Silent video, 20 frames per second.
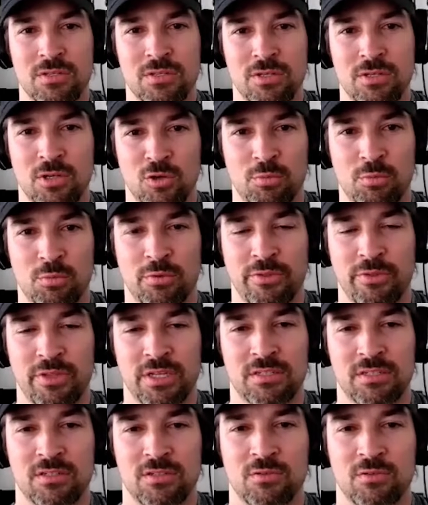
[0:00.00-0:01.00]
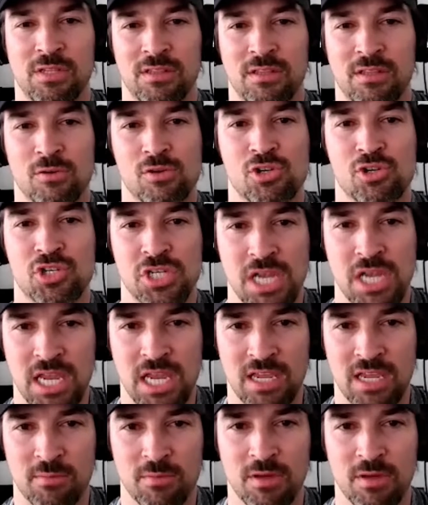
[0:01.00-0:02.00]
the noble thing to do, that their
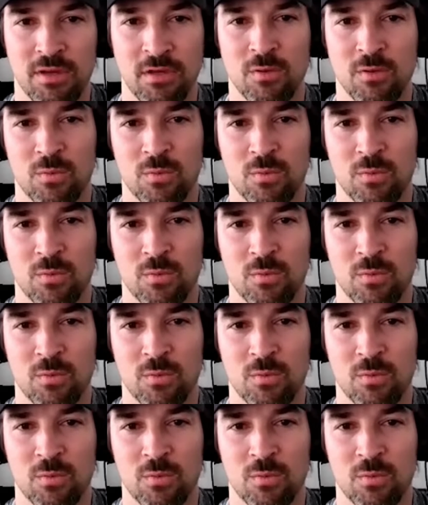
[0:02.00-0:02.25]
shame